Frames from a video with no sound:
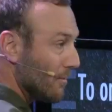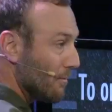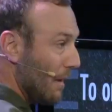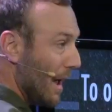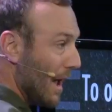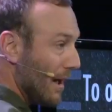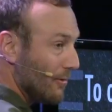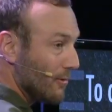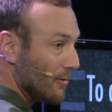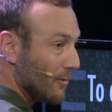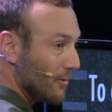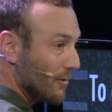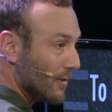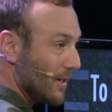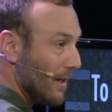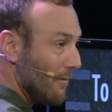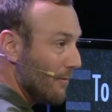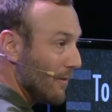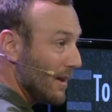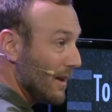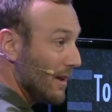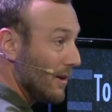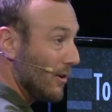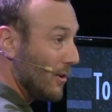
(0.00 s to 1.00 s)
this master is
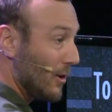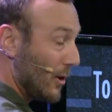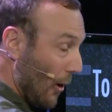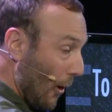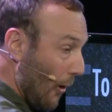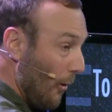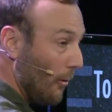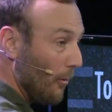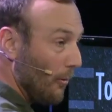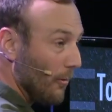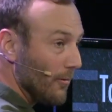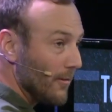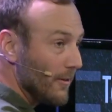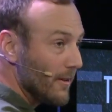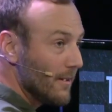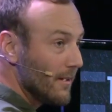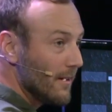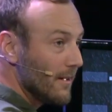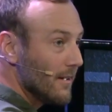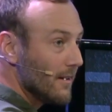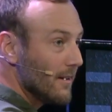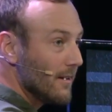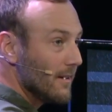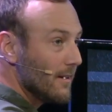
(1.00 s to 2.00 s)
giving? Gold,
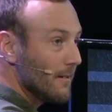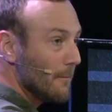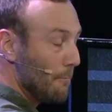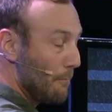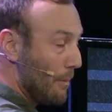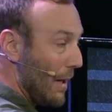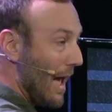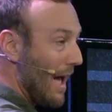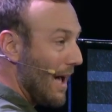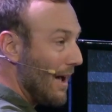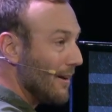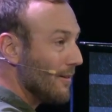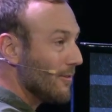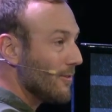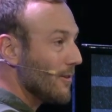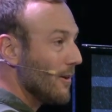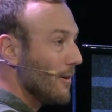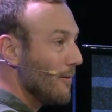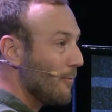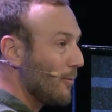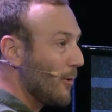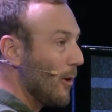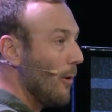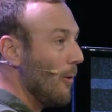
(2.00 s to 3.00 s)

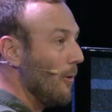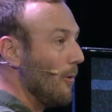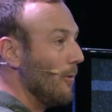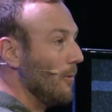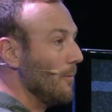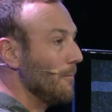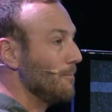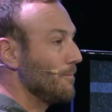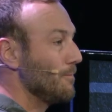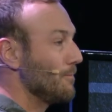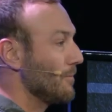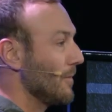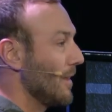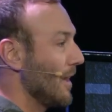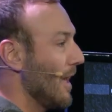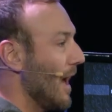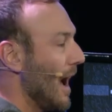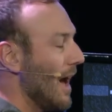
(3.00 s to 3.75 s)
bags of gold.